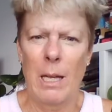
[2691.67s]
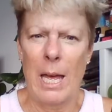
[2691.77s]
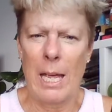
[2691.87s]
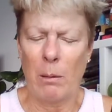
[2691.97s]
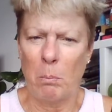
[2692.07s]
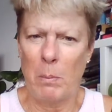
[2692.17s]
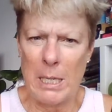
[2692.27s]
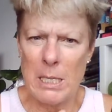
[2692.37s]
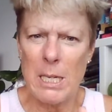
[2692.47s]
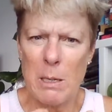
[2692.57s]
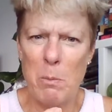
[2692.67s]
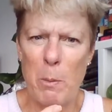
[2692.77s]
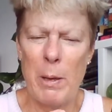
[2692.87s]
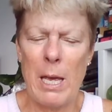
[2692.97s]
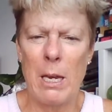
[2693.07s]
and mentally
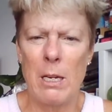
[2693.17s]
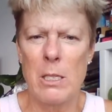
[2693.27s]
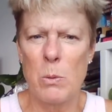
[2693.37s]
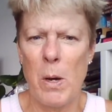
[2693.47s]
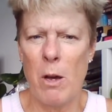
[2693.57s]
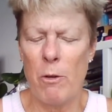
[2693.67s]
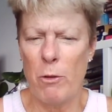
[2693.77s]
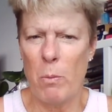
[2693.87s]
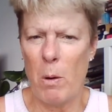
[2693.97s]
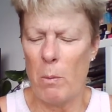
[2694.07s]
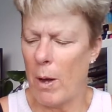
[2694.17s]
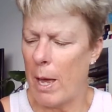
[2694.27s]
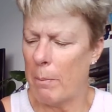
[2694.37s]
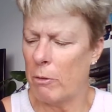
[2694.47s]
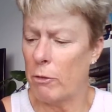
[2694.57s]
prepared as well for what will
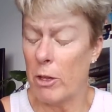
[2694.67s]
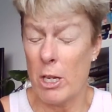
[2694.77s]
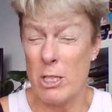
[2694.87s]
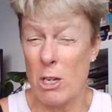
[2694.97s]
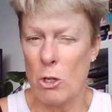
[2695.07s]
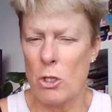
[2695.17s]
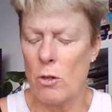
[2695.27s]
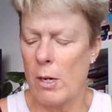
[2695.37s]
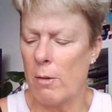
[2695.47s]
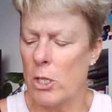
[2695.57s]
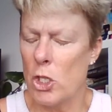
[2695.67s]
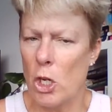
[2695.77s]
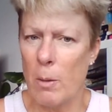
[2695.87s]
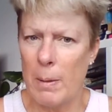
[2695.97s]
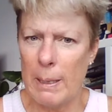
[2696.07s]
happen for those in Austria and
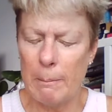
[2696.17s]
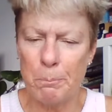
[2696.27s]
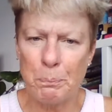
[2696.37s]
Germany.